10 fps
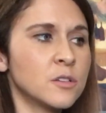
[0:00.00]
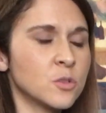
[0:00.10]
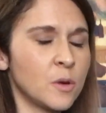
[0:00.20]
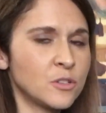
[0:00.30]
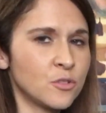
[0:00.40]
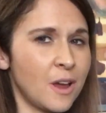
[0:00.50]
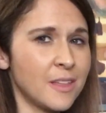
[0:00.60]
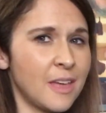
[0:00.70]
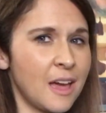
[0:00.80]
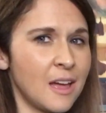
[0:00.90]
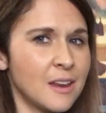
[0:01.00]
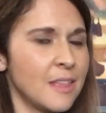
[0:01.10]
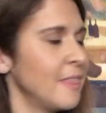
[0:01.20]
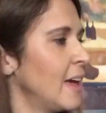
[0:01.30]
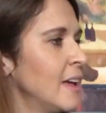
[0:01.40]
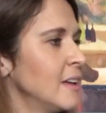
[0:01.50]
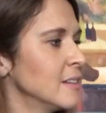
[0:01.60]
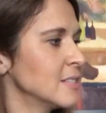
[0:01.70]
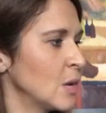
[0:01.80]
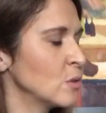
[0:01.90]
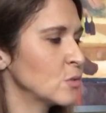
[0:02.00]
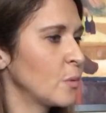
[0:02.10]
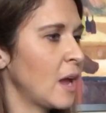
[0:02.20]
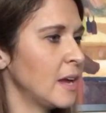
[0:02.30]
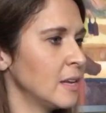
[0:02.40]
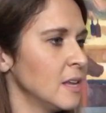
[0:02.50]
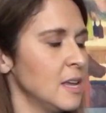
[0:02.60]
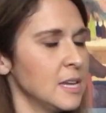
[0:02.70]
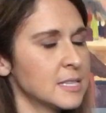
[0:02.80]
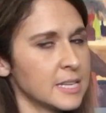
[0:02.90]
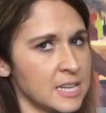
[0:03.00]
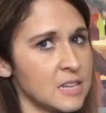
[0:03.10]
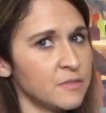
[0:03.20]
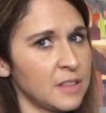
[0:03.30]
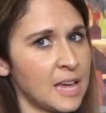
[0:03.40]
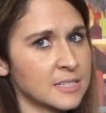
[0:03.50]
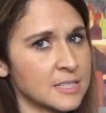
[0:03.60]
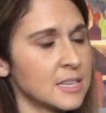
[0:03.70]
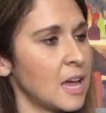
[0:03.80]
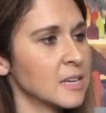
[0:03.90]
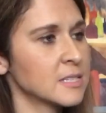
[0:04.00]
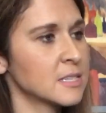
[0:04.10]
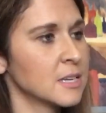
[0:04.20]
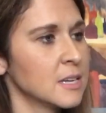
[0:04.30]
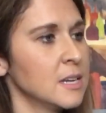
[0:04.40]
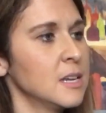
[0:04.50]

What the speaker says: So I try that, and that sounds right. It's an E flat sus.